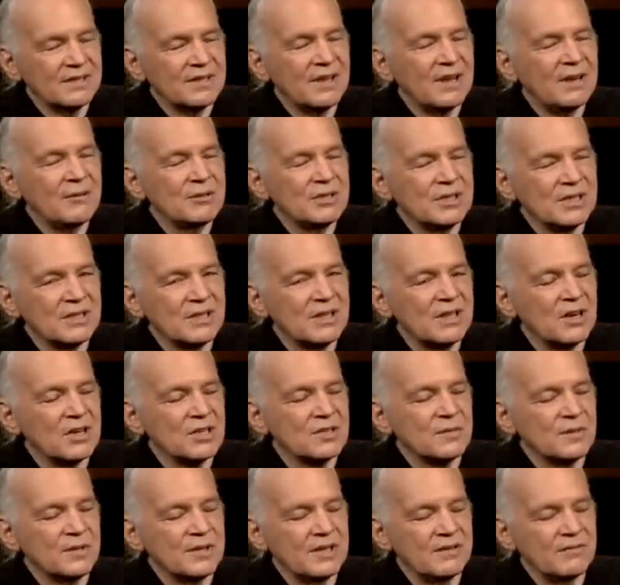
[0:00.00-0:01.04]
I was in
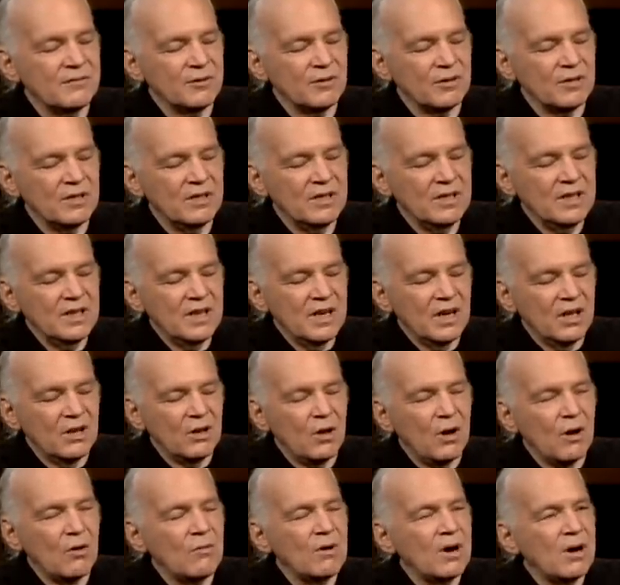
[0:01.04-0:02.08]
Clarksville then for a
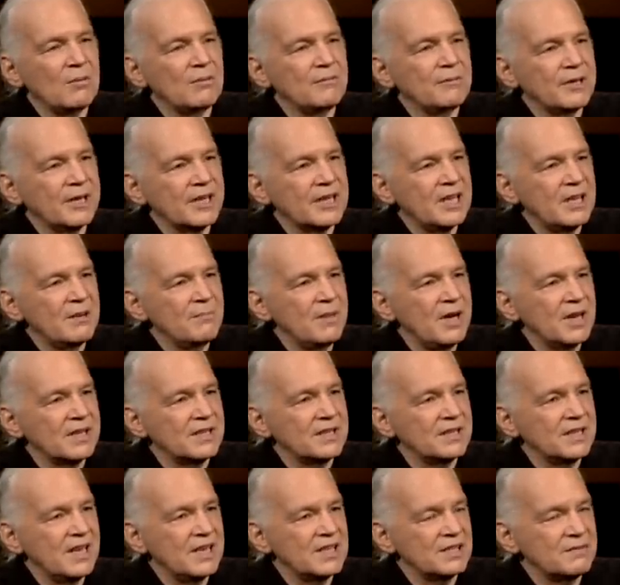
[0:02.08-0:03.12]
long while, but when I came back
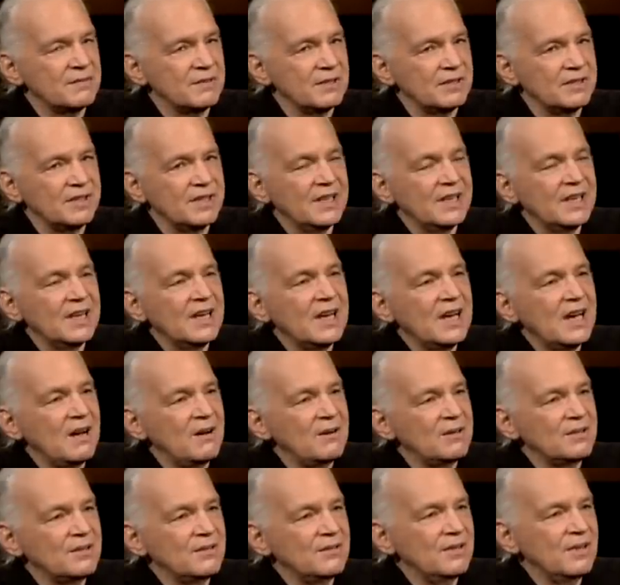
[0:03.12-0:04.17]
to Nashville, I
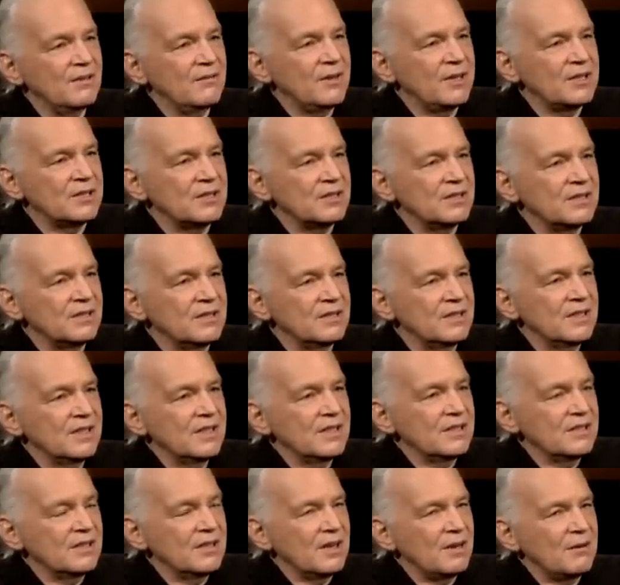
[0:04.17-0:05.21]
would eventually
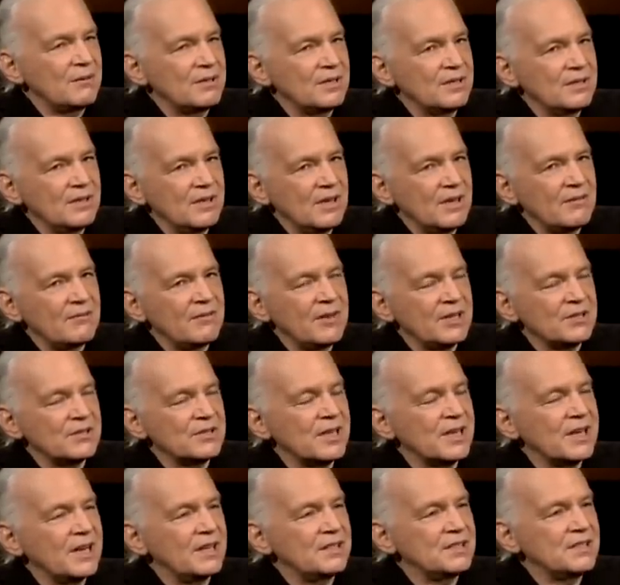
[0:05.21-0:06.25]
I
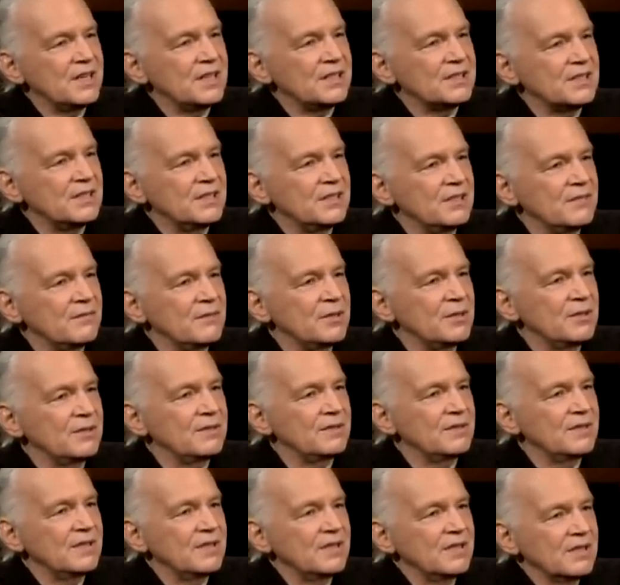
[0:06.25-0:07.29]
got a chance to interview
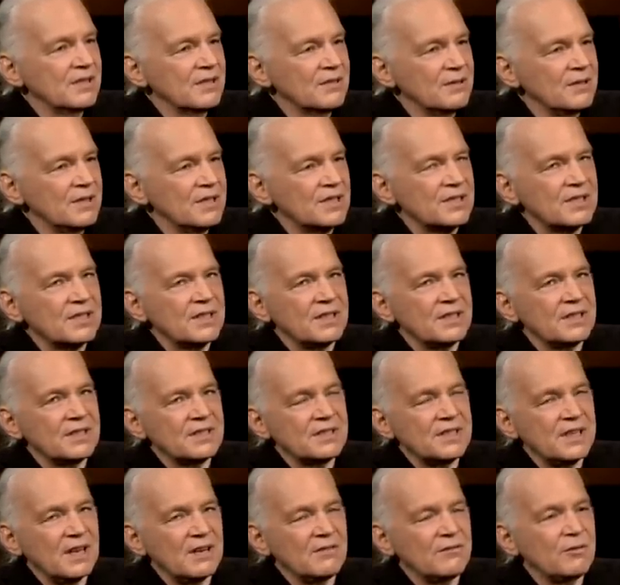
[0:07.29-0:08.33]
Chris on the
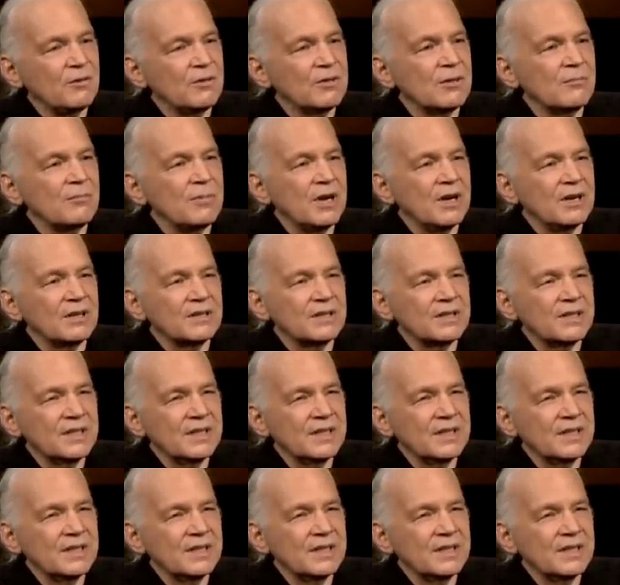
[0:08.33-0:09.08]
telephone about